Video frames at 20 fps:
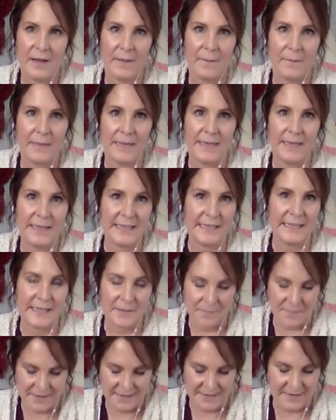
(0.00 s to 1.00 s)
And
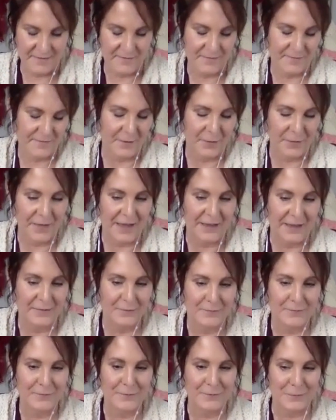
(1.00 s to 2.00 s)
he felt that
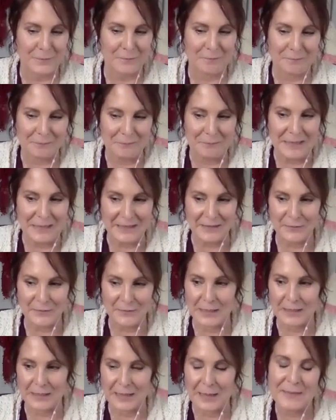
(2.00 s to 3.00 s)
for me as
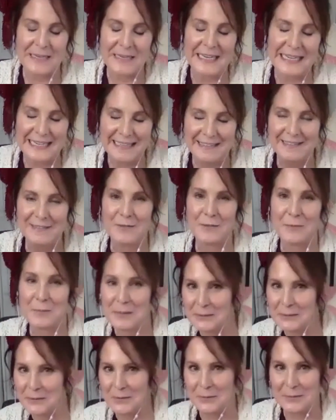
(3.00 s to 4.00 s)
well. I mean, I guess it took me
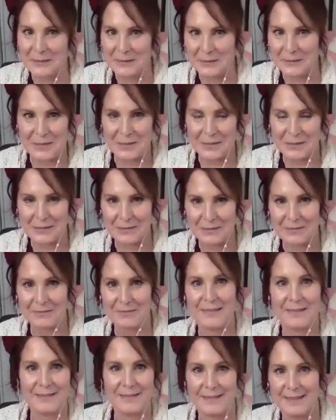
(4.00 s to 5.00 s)
a little bit longer.
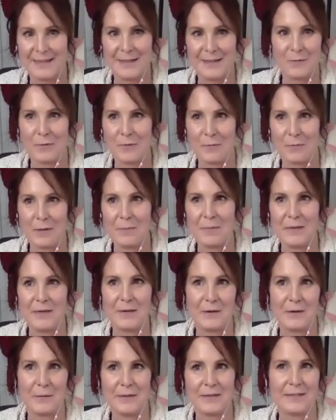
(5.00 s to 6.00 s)
They say that with women
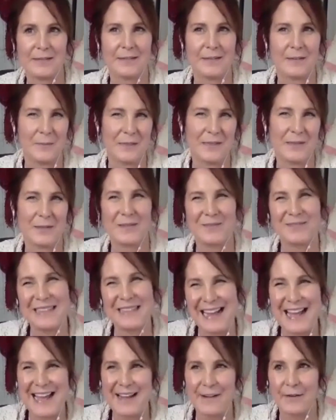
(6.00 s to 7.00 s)
are always a little bit longer.
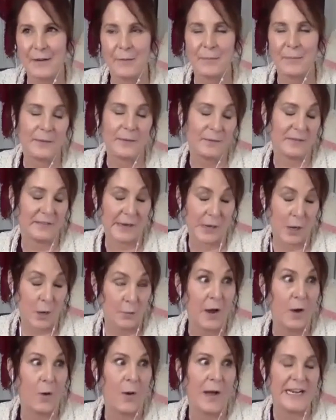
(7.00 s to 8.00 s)
I don't know, but he was like, oh
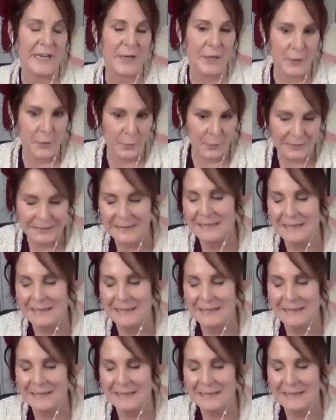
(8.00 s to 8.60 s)
no, I knew.